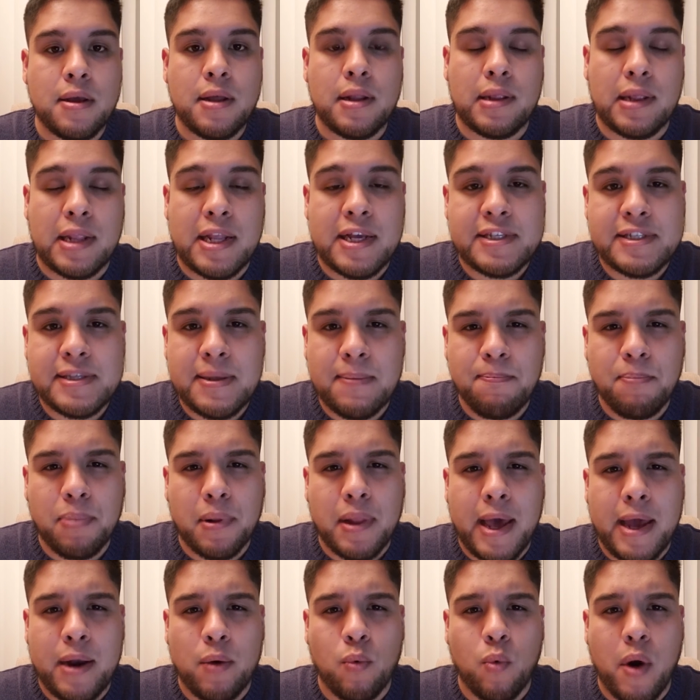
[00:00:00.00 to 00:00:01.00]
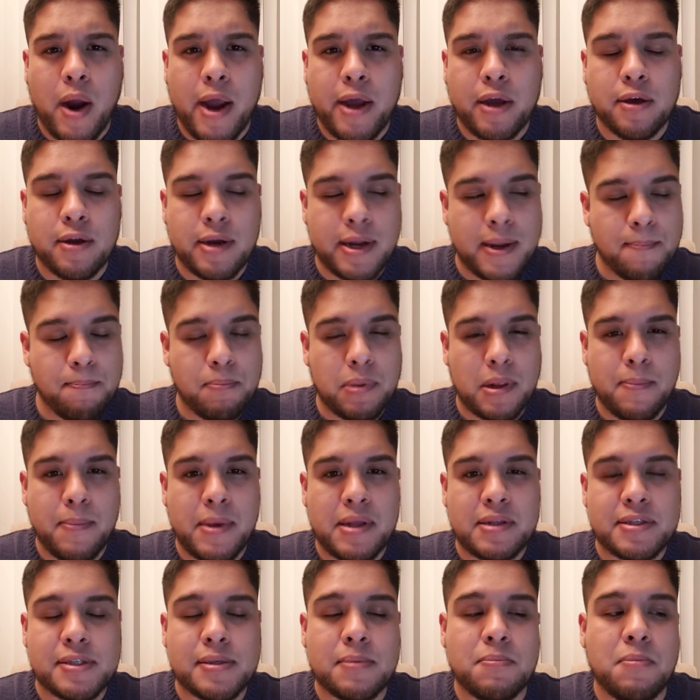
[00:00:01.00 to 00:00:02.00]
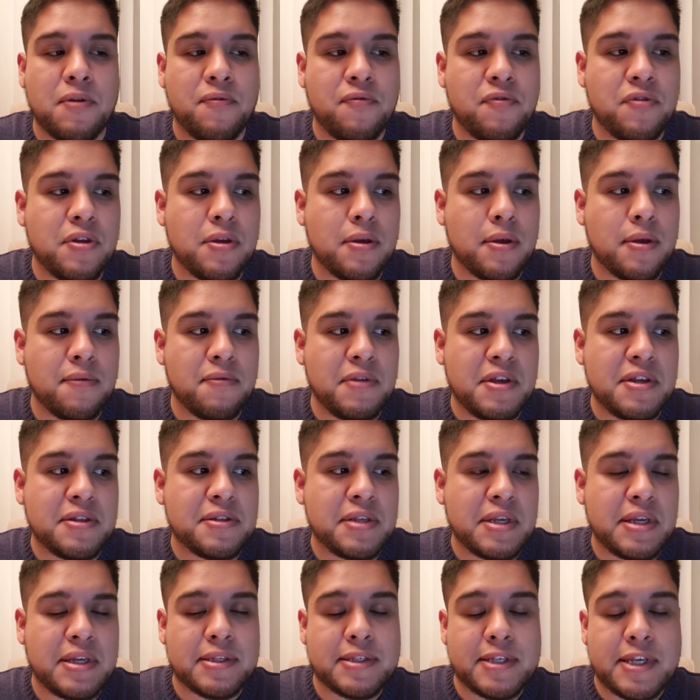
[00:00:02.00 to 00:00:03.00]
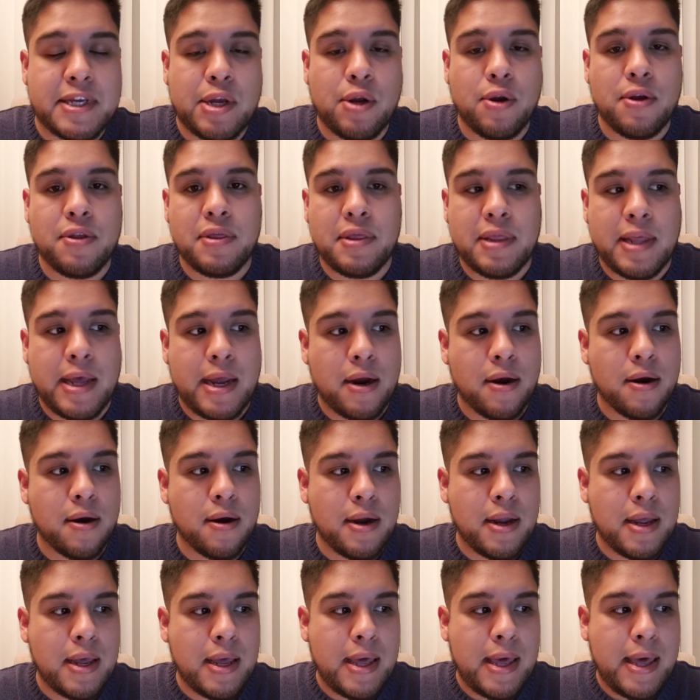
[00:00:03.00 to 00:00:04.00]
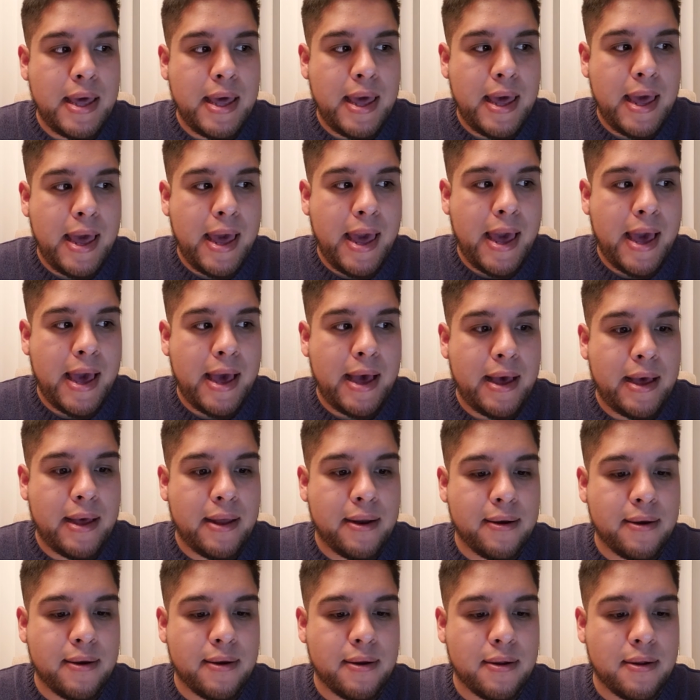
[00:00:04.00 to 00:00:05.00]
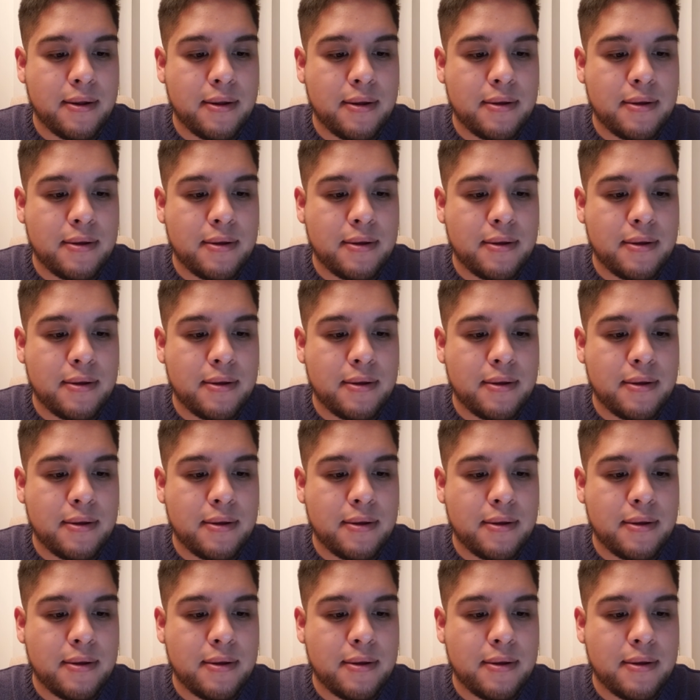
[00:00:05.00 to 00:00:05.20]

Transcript: lesson plan where I could implement some of these things here and there and